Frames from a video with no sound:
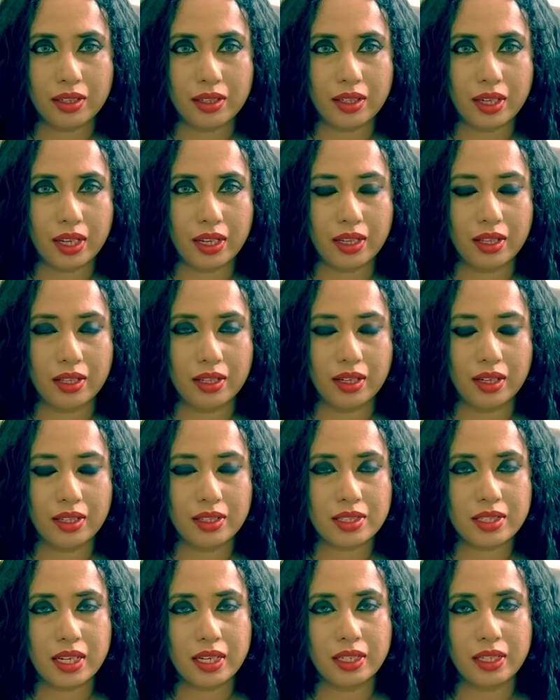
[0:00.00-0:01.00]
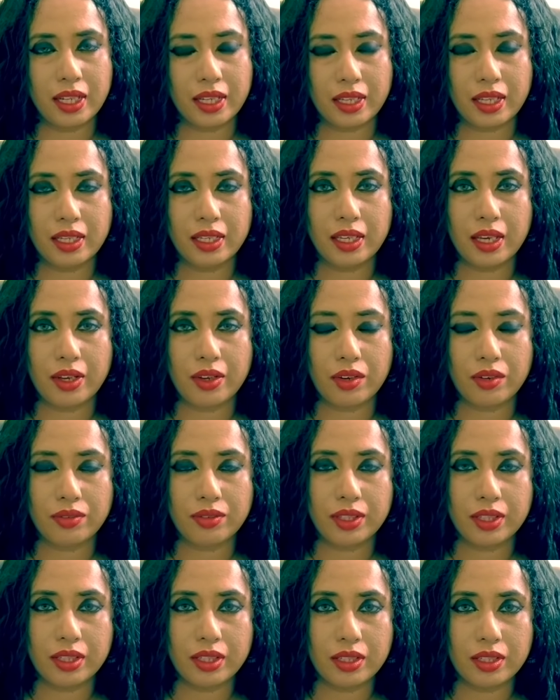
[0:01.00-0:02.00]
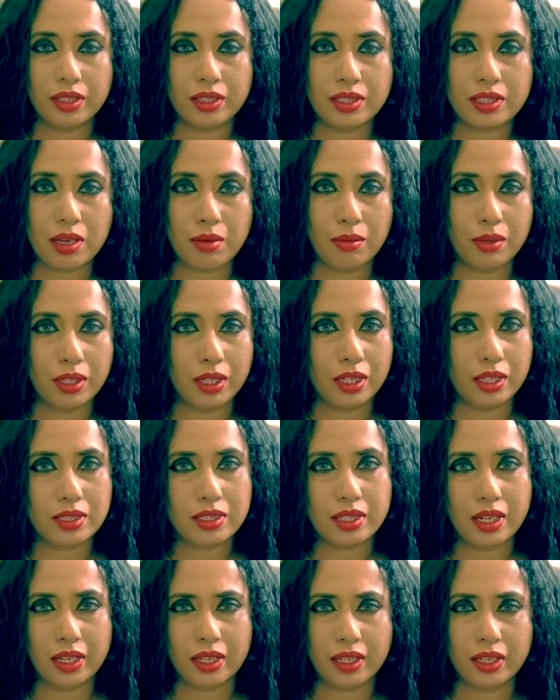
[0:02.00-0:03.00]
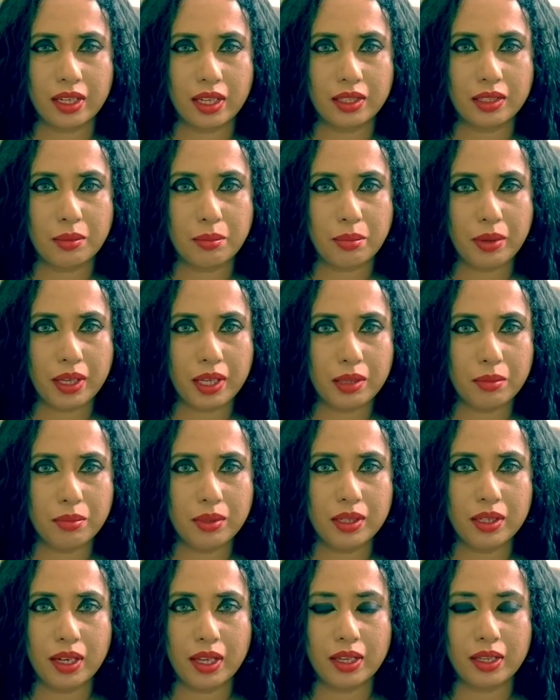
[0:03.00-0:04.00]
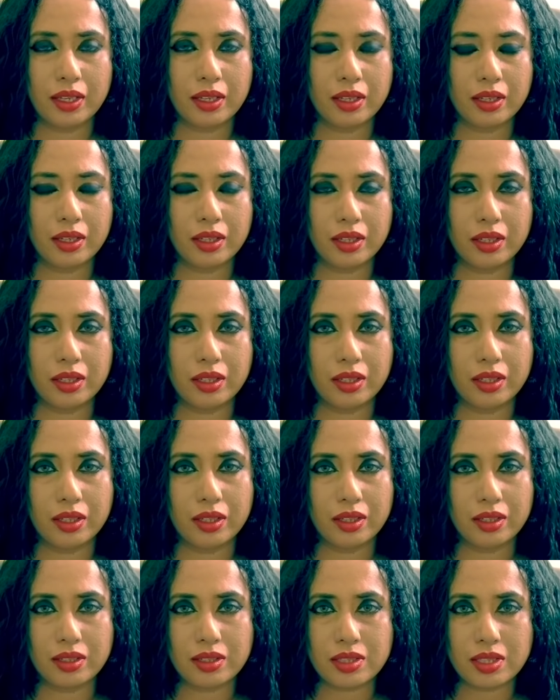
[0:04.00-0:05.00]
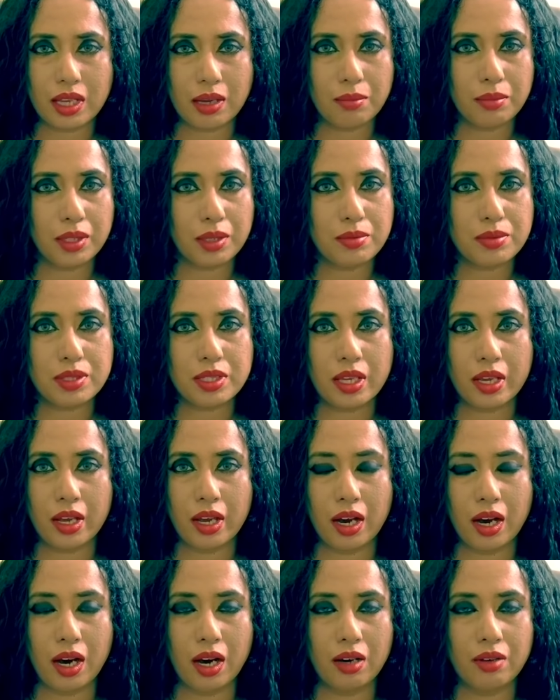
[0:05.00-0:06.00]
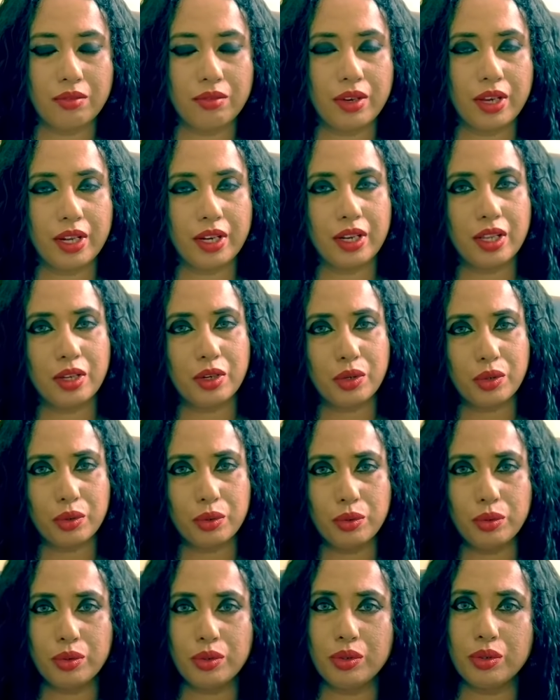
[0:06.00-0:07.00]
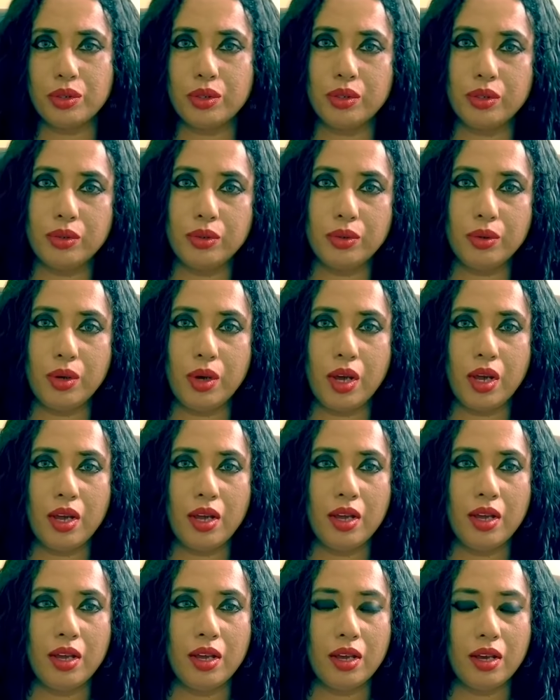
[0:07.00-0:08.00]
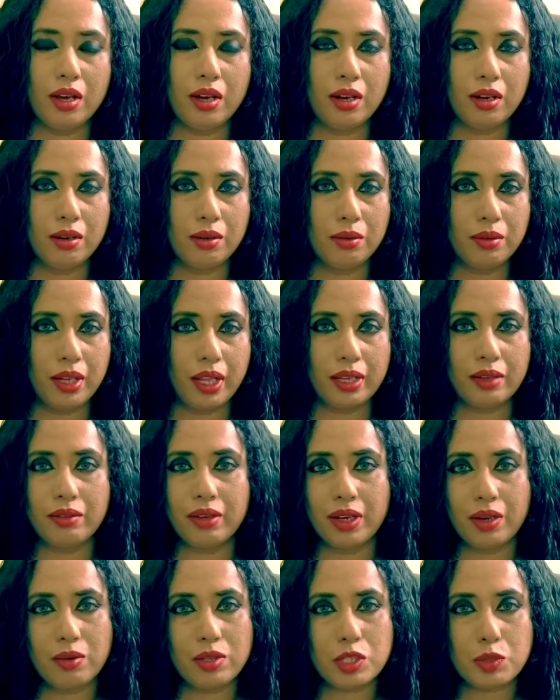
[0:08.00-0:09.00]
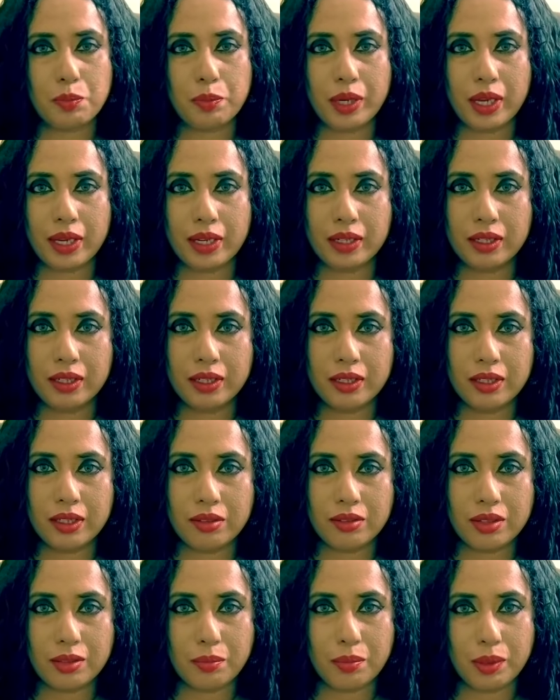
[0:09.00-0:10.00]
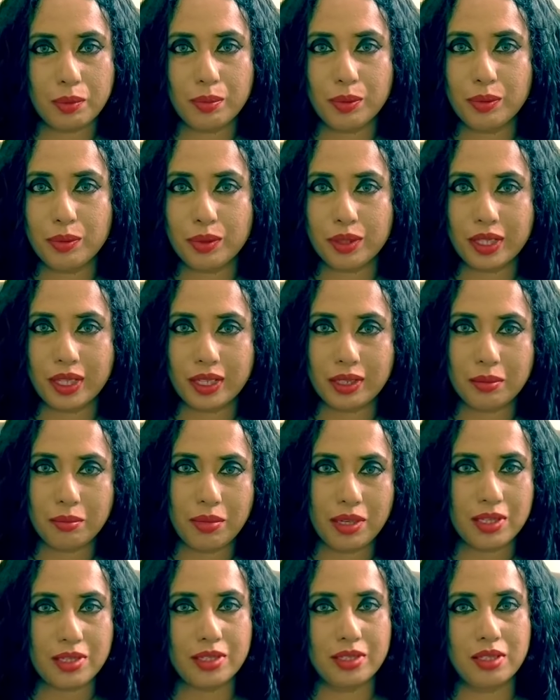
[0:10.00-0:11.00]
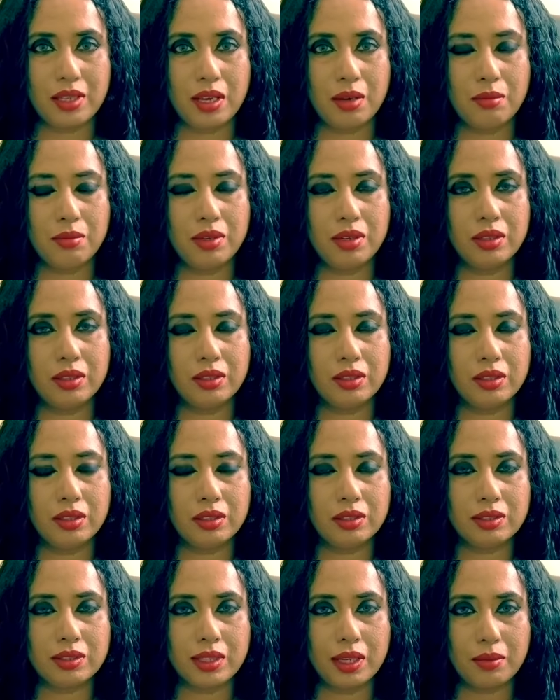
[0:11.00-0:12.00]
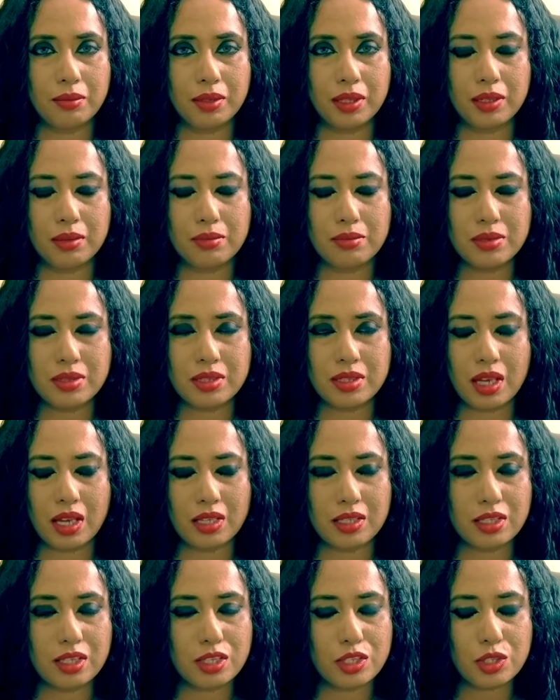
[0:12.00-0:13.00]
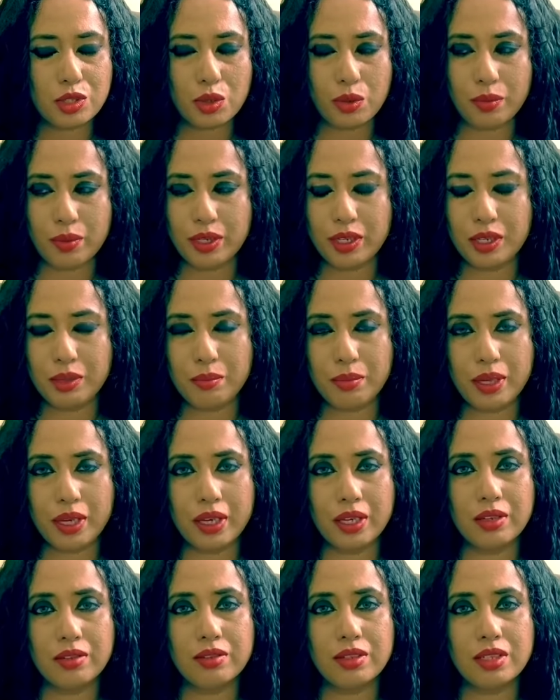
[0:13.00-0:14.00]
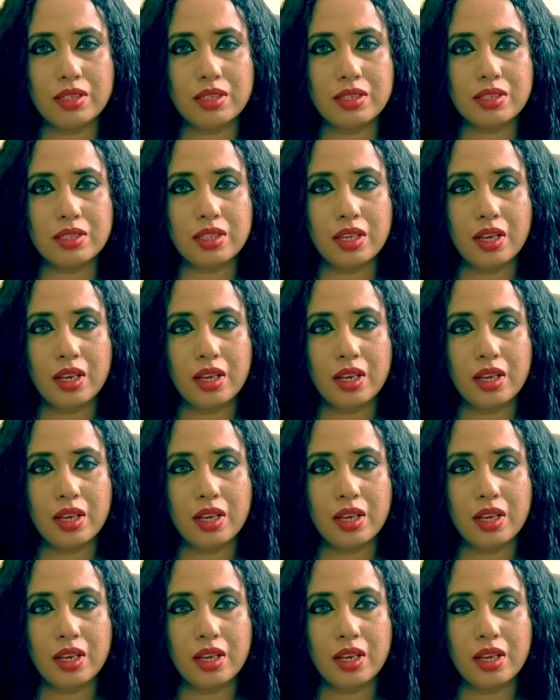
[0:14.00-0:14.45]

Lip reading: It's like taking care of the someone else, like another baby. Like, sometimes they are very rude to you. Like when I was pregnant, there were people who kicked my stomach. Sometimes I see so many behaviors